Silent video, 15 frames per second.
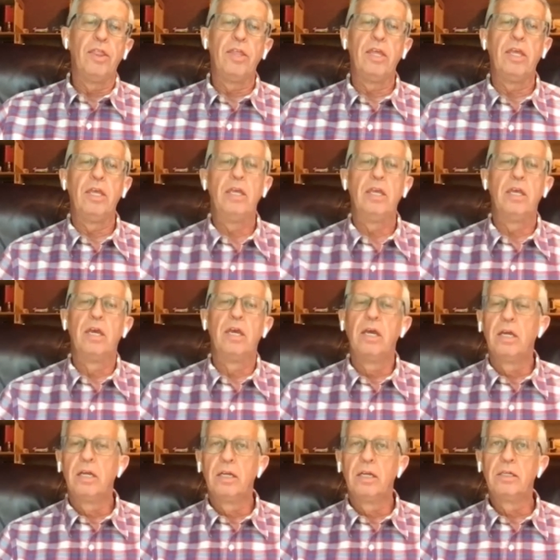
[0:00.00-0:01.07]

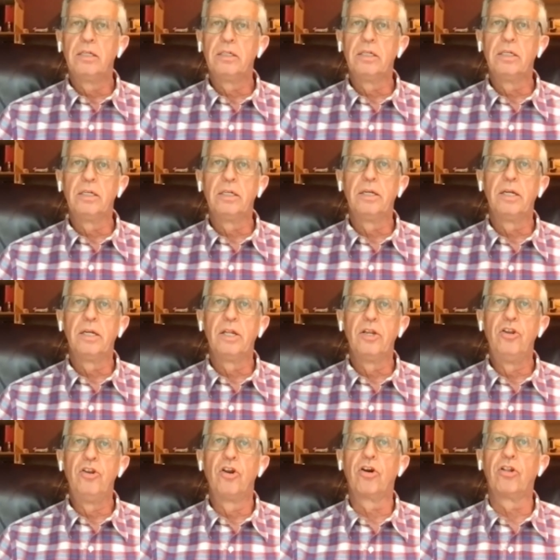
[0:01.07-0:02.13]
the
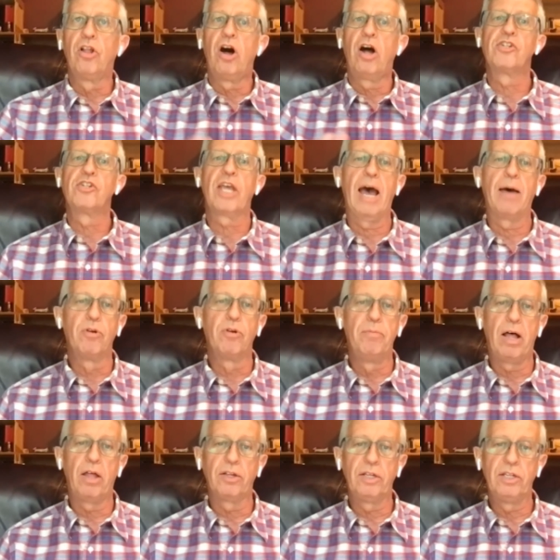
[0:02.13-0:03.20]
neurologic
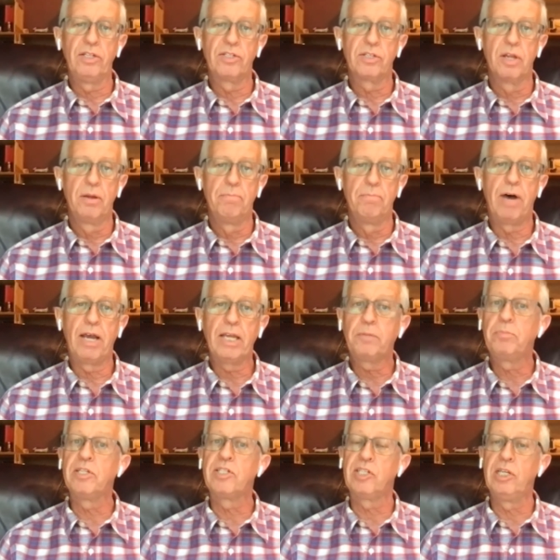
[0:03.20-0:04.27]
abnormalities might be
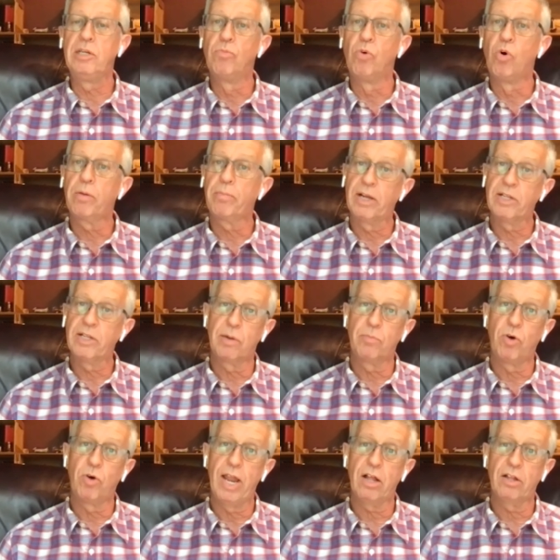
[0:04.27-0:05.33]
seen more by
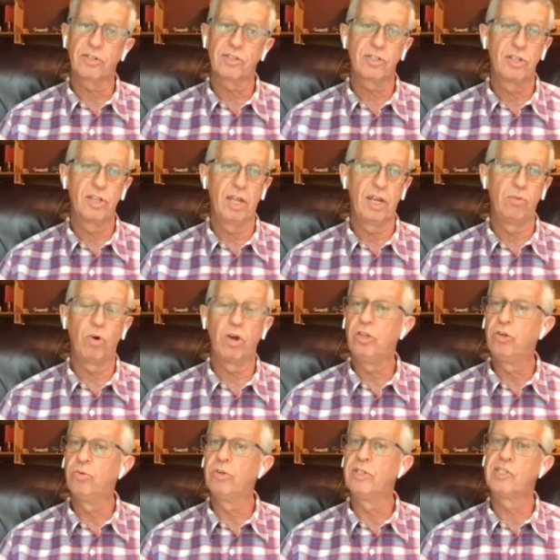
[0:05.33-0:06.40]
someone else than what
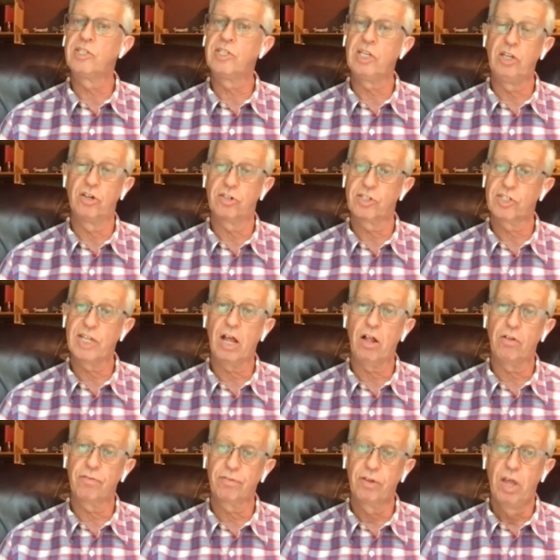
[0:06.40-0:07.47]
you would see
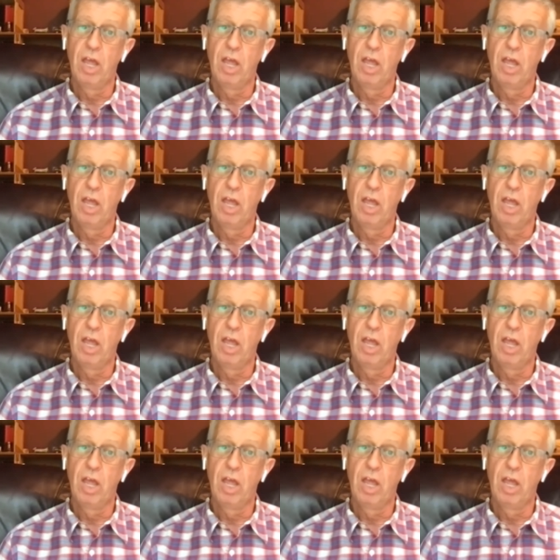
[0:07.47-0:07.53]
yourself.